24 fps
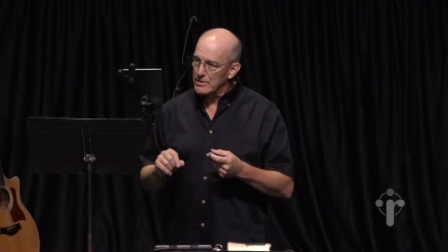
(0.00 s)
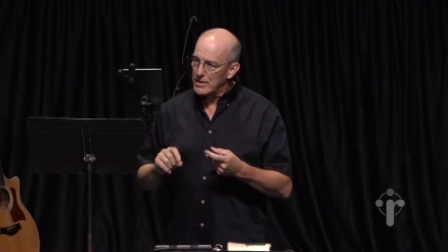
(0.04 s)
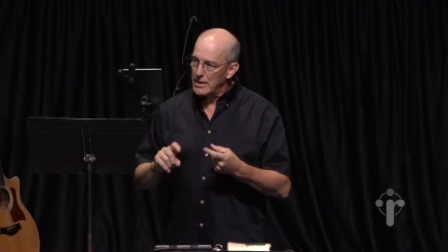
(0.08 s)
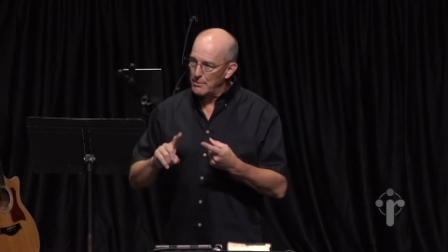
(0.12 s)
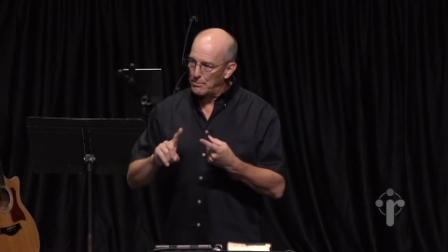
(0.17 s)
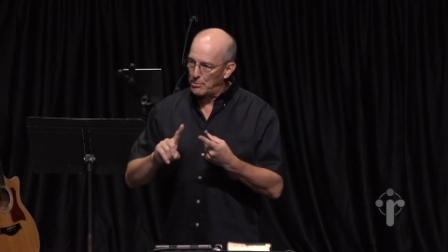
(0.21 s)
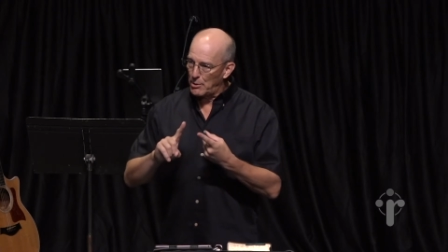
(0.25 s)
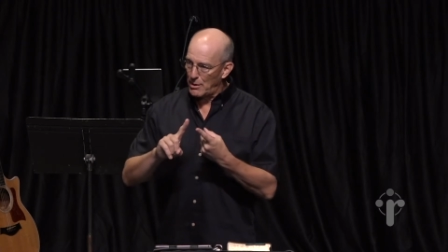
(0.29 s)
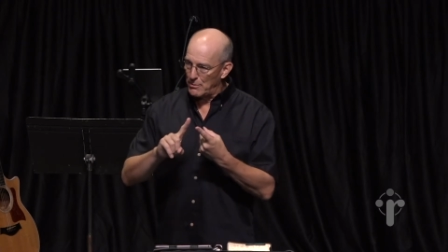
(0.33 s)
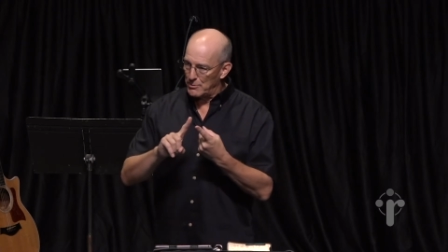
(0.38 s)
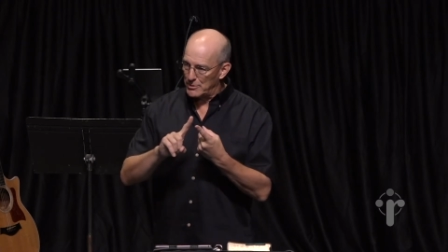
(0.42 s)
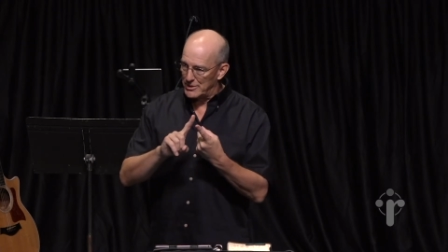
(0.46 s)
He
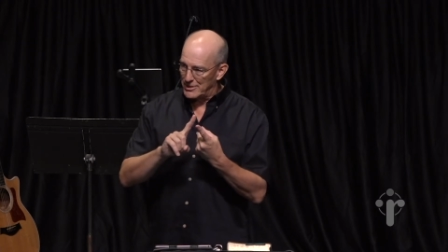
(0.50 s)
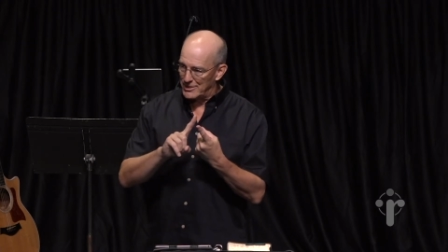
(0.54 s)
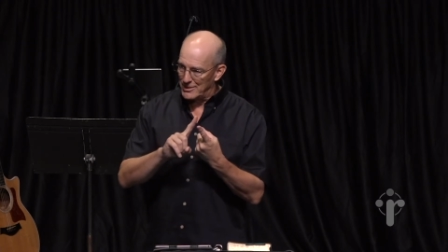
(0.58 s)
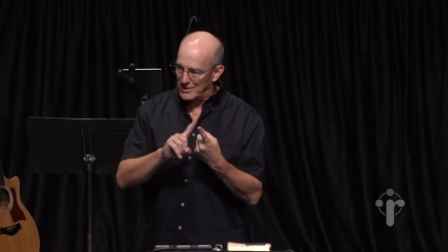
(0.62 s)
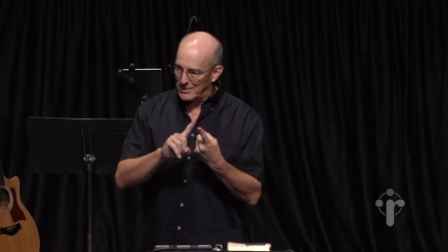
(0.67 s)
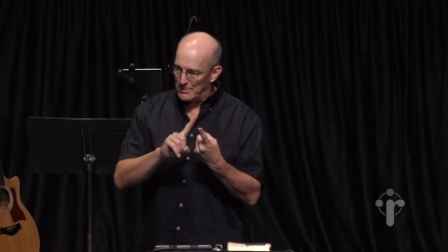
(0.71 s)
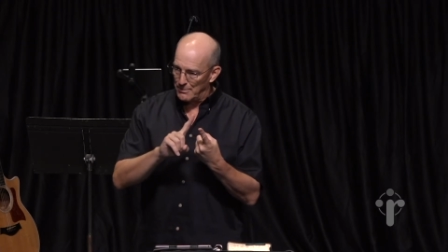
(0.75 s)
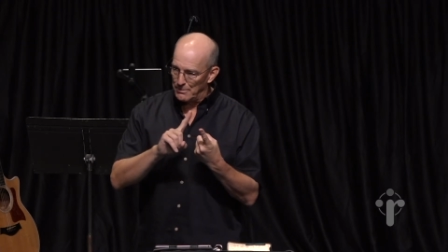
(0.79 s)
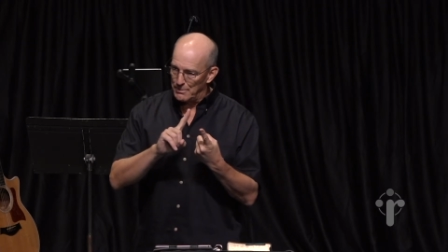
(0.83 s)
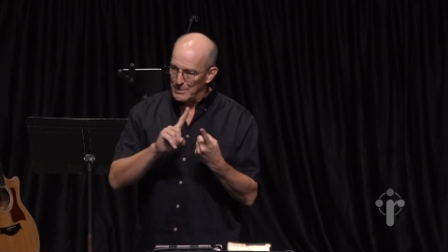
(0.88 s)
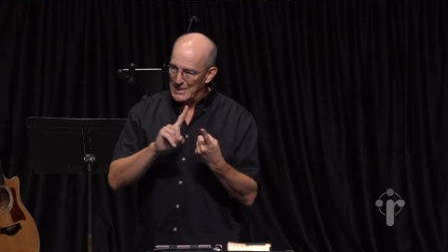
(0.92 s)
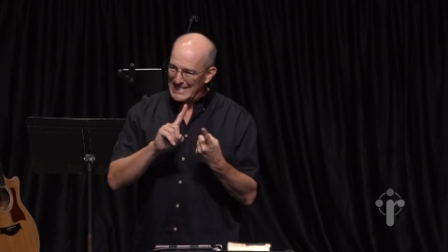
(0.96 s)
promises
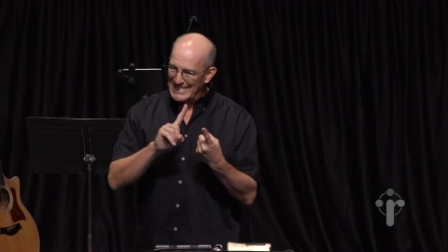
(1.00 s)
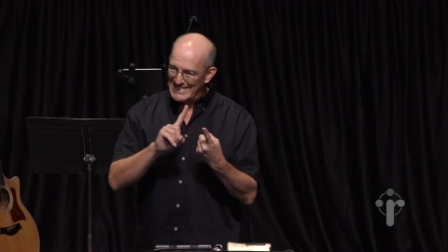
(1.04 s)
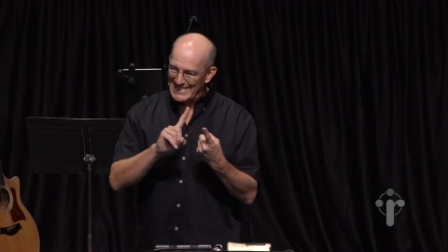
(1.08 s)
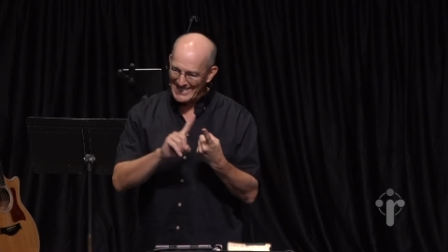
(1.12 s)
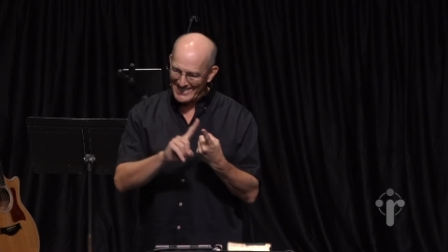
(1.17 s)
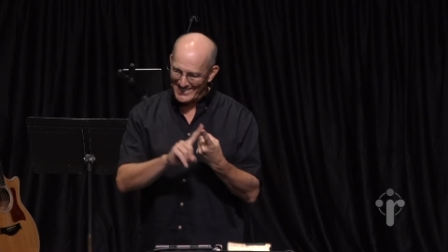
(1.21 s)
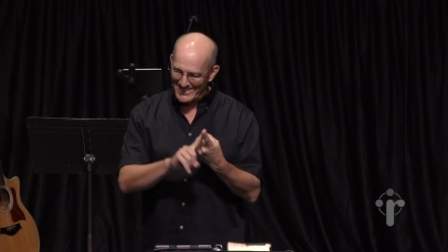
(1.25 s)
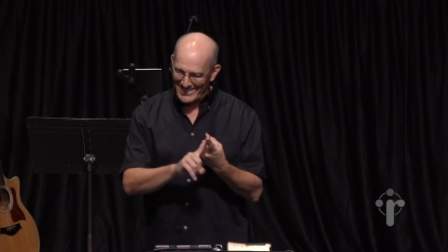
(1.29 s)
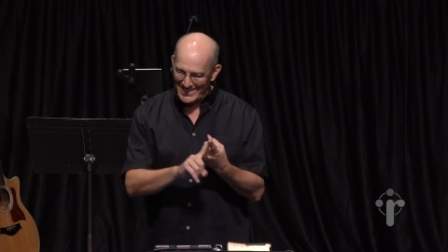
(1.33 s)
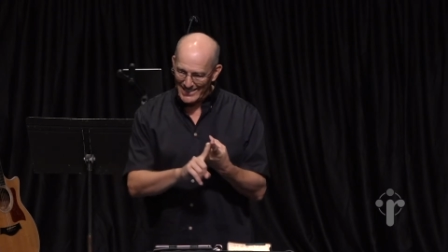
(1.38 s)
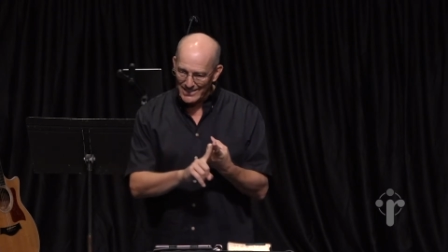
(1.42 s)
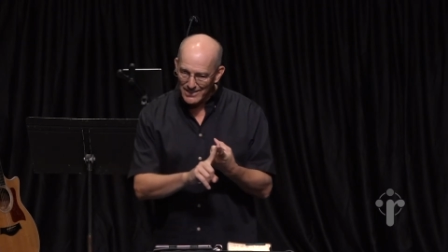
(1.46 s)
him
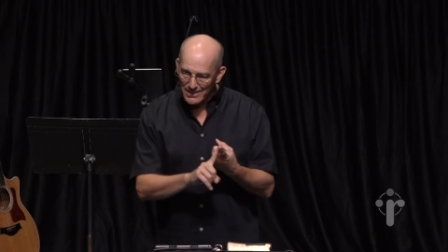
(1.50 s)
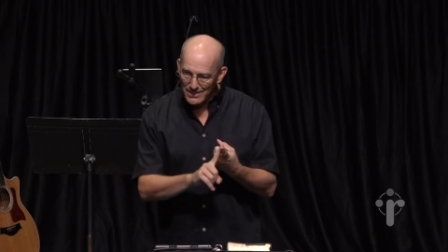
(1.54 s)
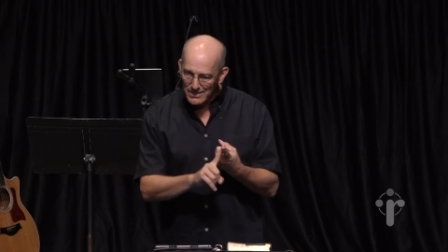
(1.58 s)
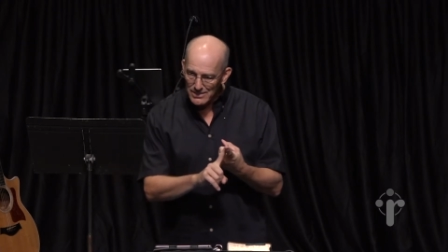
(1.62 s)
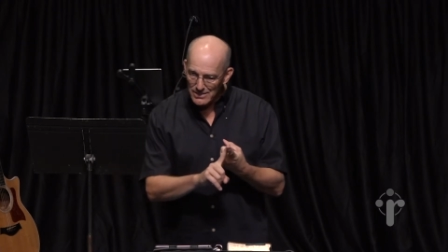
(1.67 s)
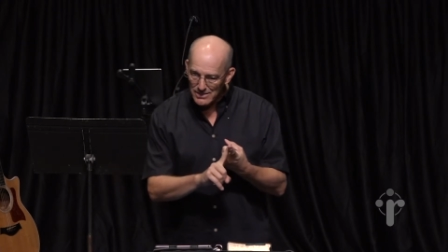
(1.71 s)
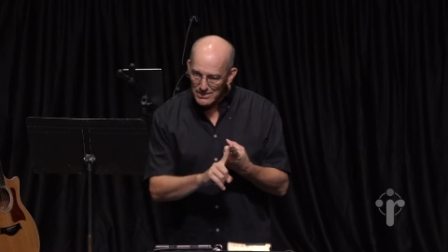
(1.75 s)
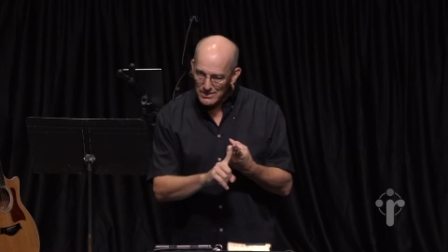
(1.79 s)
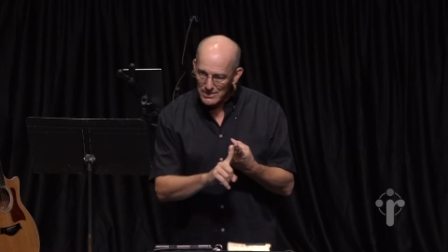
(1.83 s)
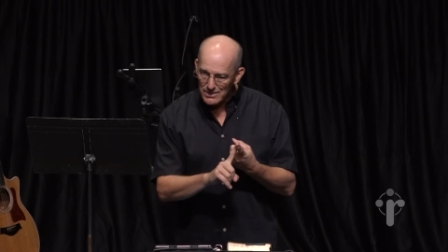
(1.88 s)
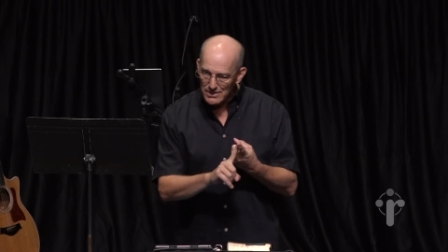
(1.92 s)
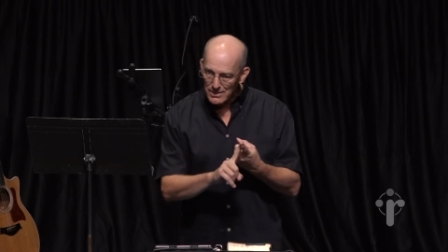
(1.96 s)

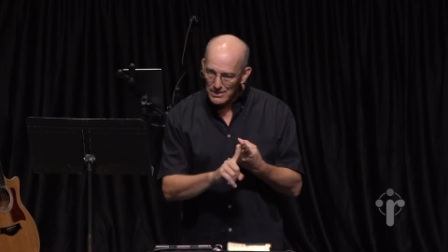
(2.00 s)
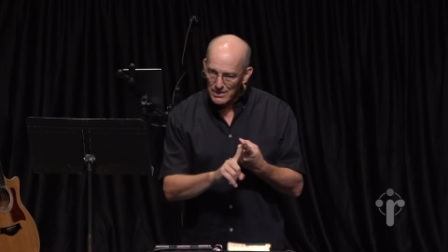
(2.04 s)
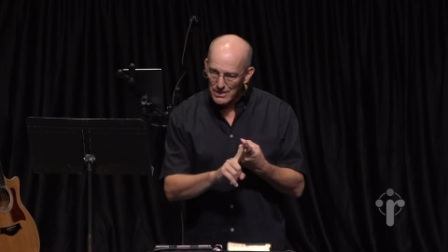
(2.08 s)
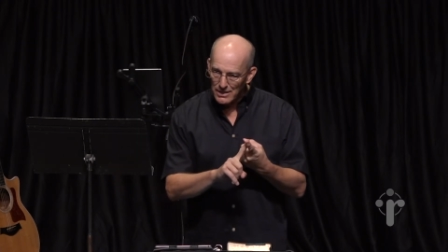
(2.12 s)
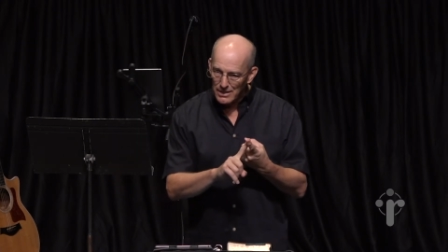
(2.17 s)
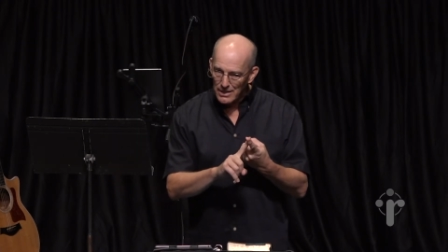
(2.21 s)
descendants